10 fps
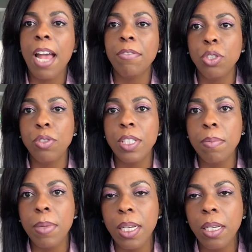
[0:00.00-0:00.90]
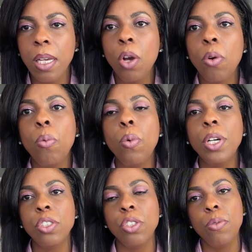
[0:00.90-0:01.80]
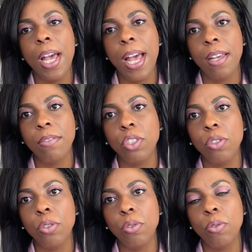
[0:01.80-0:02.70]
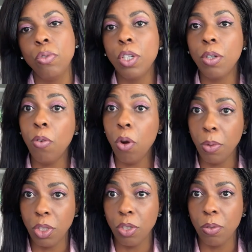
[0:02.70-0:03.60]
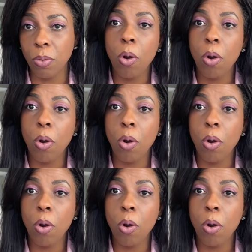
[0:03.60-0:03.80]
After you submitted, what do you have to look forward to,